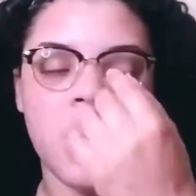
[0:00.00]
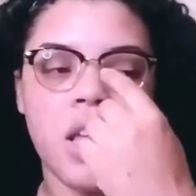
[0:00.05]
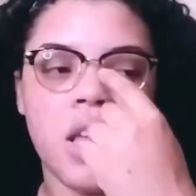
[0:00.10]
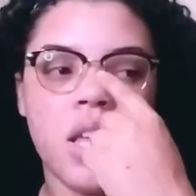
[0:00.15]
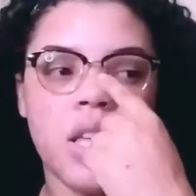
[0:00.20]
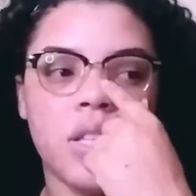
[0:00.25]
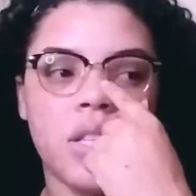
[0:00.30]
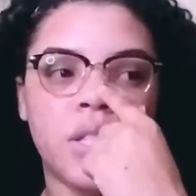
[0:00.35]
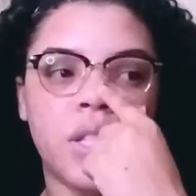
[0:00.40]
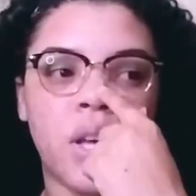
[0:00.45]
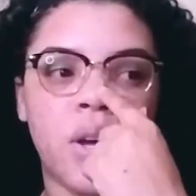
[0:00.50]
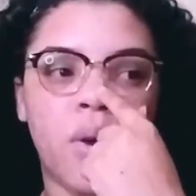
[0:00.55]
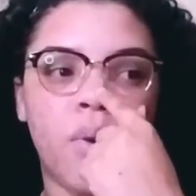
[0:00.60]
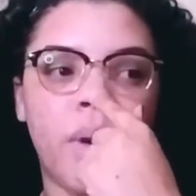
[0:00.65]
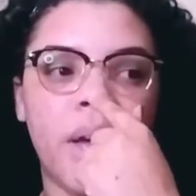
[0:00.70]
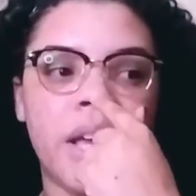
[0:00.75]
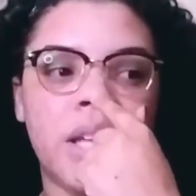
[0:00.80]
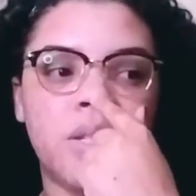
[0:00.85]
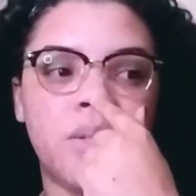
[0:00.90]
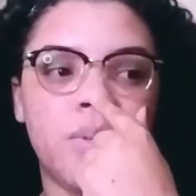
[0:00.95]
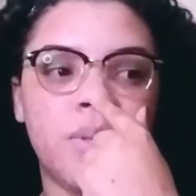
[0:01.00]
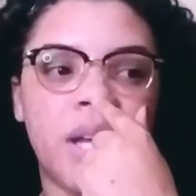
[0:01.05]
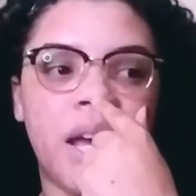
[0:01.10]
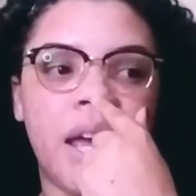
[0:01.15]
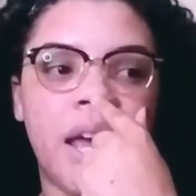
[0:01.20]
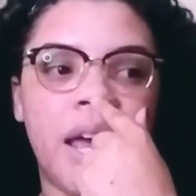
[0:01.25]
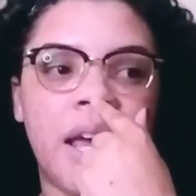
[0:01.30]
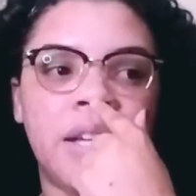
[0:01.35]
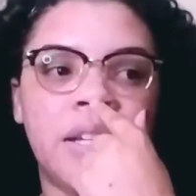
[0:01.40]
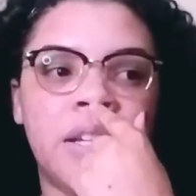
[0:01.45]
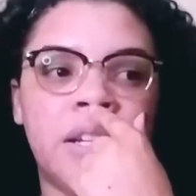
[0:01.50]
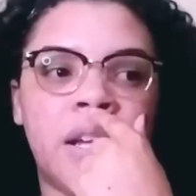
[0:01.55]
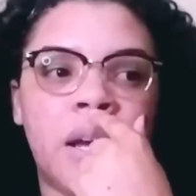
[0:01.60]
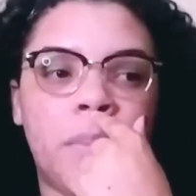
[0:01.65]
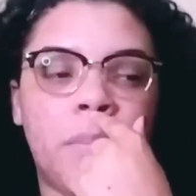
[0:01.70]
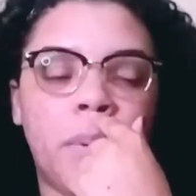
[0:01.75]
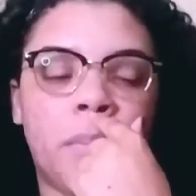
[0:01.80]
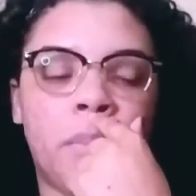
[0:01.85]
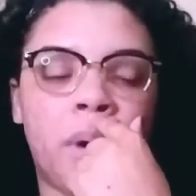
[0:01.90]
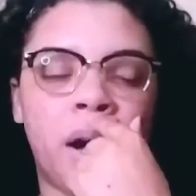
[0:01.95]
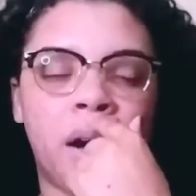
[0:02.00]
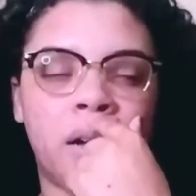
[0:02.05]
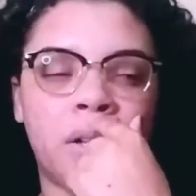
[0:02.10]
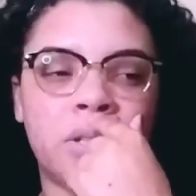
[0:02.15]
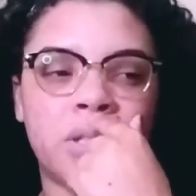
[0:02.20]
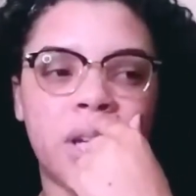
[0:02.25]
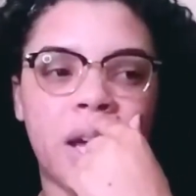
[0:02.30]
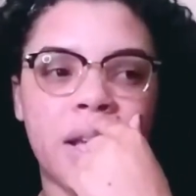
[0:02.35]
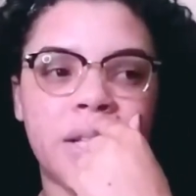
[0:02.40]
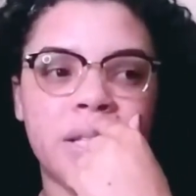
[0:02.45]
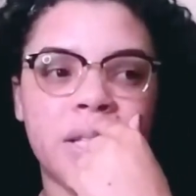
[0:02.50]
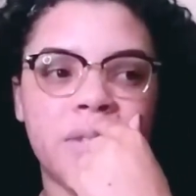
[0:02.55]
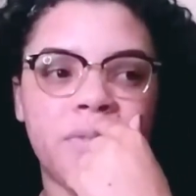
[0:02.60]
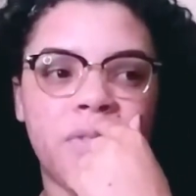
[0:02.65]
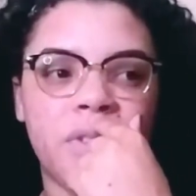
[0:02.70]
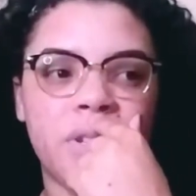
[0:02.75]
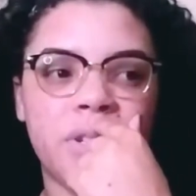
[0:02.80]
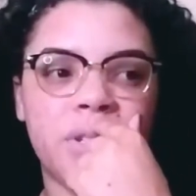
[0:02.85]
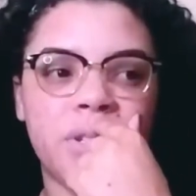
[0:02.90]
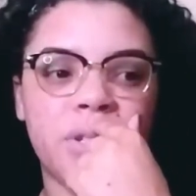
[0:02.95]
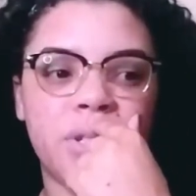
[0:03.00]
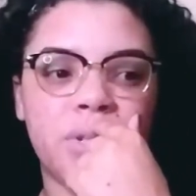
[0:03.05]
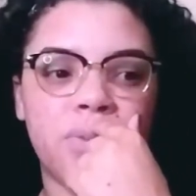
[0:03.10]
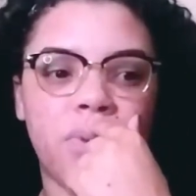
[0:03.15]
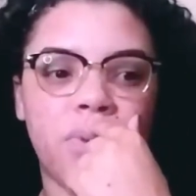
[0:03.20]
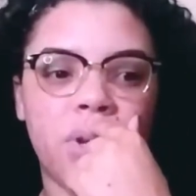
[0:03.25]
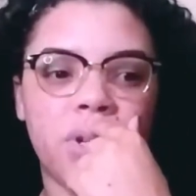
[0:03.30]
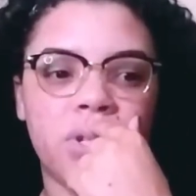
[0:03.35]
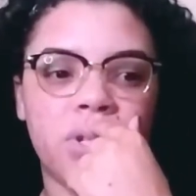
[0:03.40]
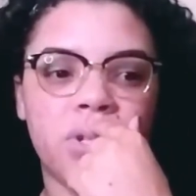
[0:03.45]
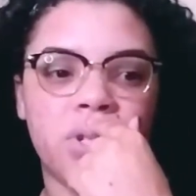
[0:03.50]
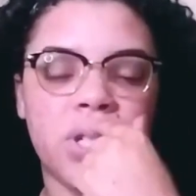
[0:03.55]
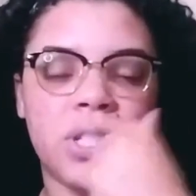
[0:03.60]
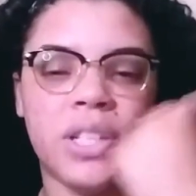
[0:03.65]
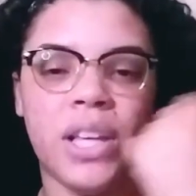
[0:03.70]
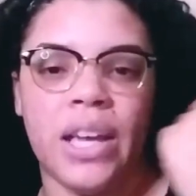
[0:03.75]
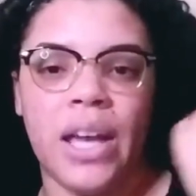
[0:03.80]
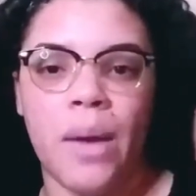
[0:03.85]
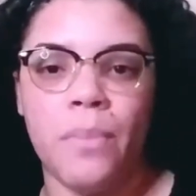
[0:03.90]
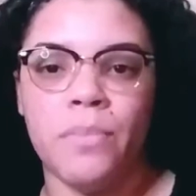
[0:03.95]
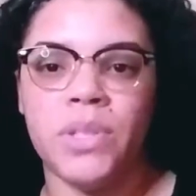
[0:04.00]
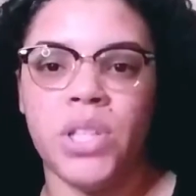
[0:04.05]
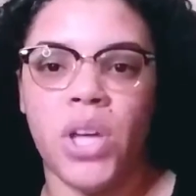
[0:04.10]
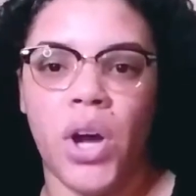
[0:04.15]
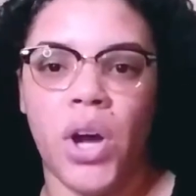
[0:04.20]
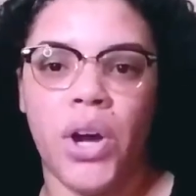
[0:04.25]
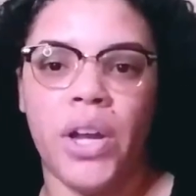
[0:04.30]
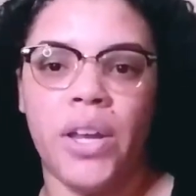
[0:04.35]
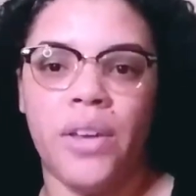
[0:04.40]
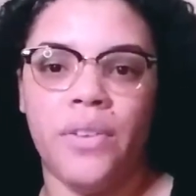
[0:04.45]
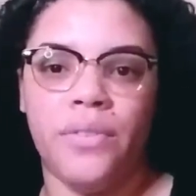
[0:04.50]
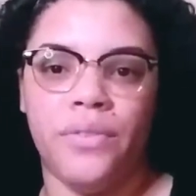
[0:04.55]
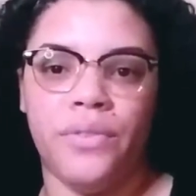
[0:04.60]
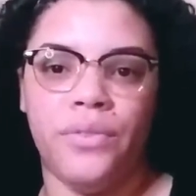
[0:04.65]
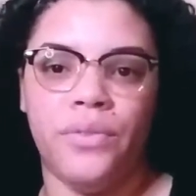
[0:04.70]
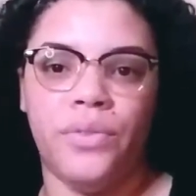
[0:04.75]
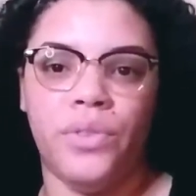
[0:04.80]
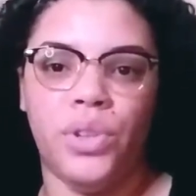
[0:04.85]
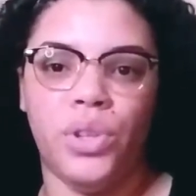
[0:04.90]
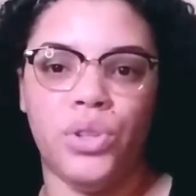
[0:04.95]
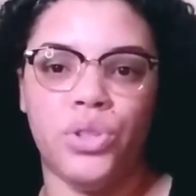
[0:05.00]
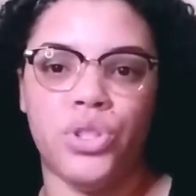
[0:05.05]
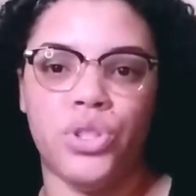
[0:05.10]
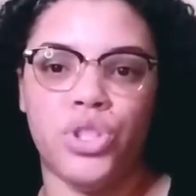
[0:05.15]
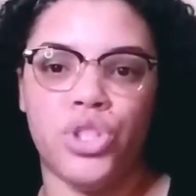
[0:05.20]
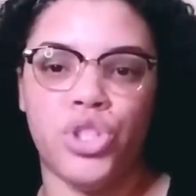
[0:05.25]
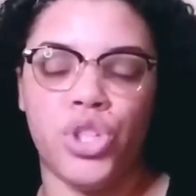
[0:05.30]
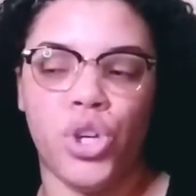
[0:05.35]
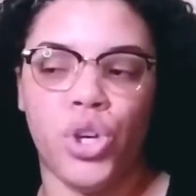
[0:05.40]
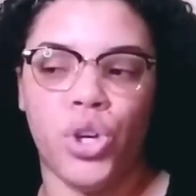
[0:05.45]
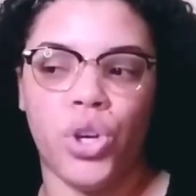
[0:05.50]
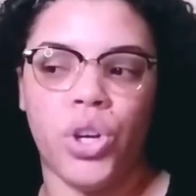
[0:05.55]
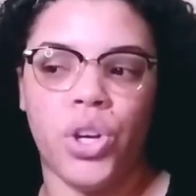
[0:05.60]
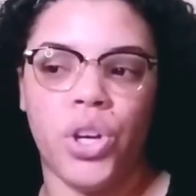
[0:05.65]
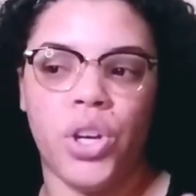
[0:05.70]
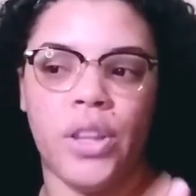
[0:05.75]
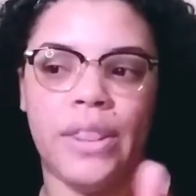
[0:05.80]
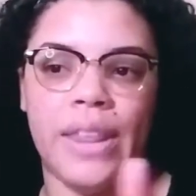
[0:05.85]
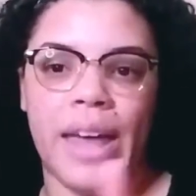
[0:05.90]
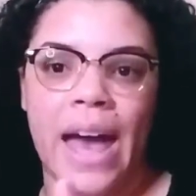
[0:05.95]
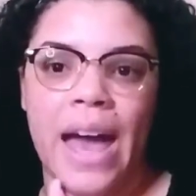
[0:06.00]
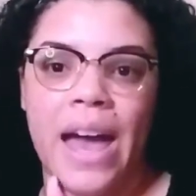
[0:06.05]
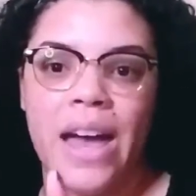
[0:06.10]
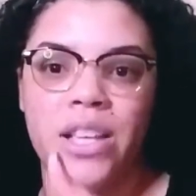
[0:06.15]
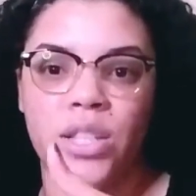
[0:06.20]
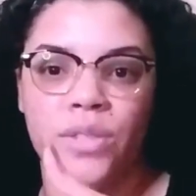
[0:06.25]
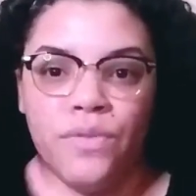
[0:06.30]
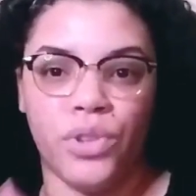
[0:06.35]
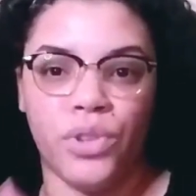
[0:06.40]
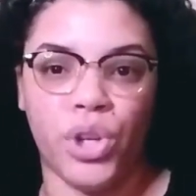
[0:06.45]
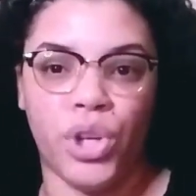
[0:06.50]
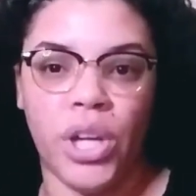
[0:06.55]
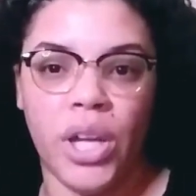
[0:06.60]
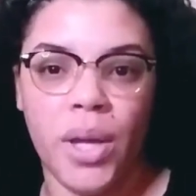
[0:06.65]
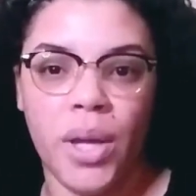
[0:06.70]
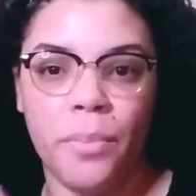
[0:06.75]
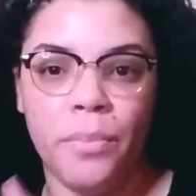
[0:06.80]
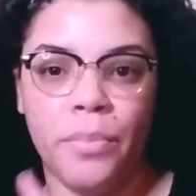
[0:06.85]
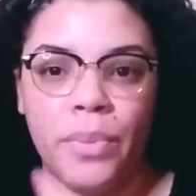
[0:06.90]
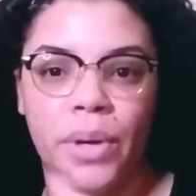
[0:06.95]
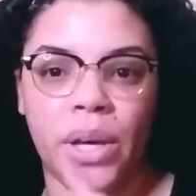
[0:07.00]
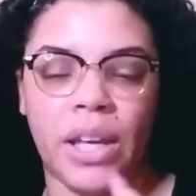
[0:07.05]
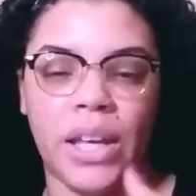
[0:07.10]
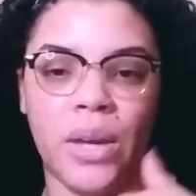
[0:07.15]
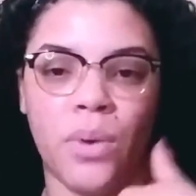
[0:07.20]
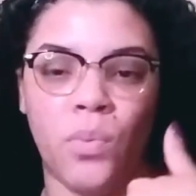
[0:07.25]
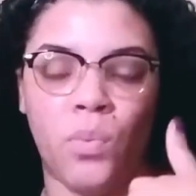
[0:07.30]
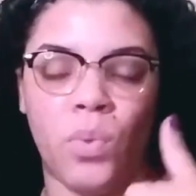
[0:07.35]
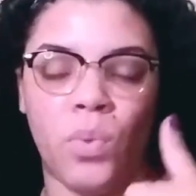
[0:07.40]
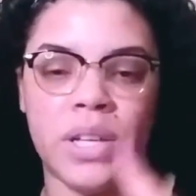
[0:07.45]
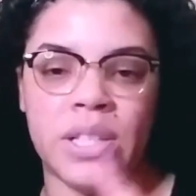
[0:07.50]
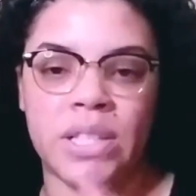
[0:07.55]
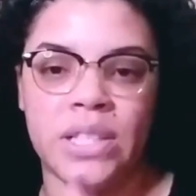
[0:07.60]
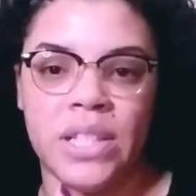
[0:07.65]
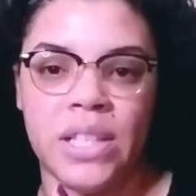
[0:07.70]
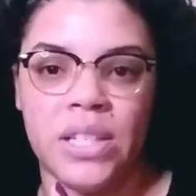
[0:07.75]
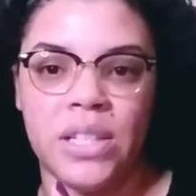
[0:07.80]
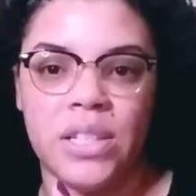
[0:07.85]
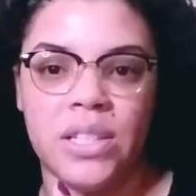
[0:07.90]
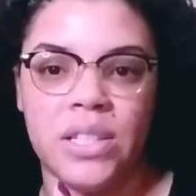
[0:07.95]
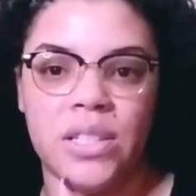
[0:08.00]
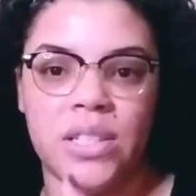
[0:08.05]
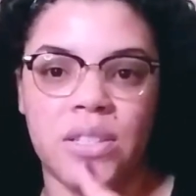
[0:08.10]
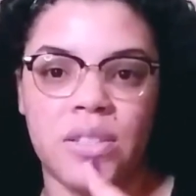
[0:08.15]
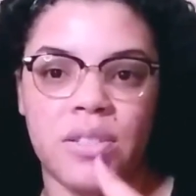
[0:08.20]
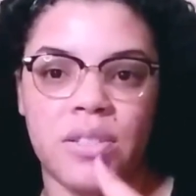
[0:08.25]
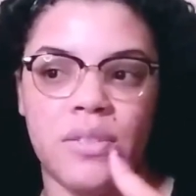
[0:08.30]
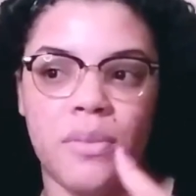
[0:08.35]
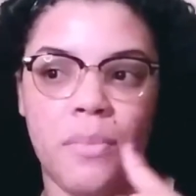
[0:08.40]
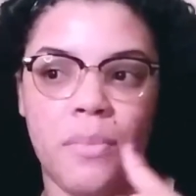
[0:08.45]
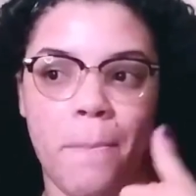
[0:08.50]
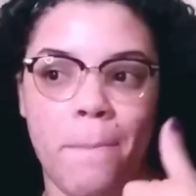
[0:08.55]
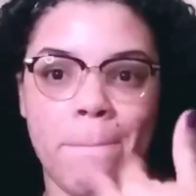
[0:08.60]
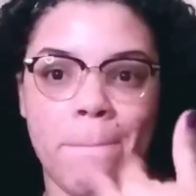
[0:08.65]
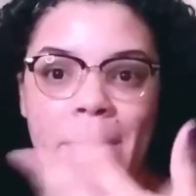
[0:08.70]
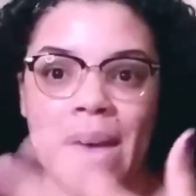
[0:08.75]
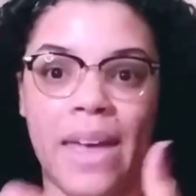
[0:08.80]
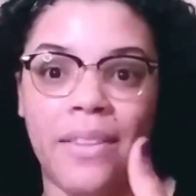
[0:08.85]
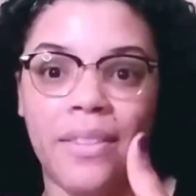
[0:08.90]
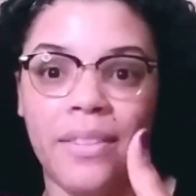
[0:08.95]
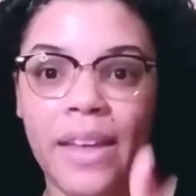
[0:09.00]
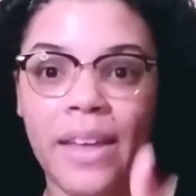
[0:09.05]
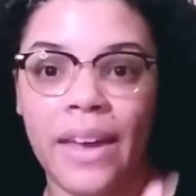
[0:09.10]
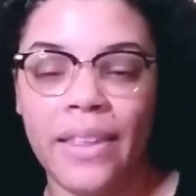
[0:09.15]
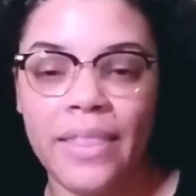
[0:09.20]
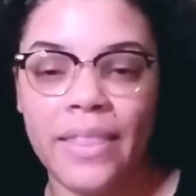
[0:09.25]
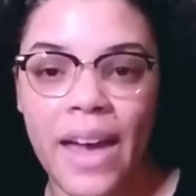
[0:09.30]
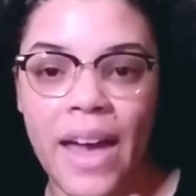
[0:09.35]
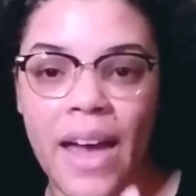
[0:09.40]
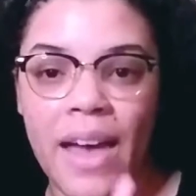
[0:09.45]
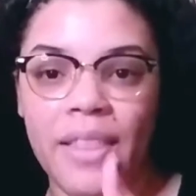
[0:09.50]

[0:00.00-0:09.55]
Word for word: So Antoinette ended up apologizing for the situation. She's like, I'm sorry if you took that as flirting, but it wasn't meant like that.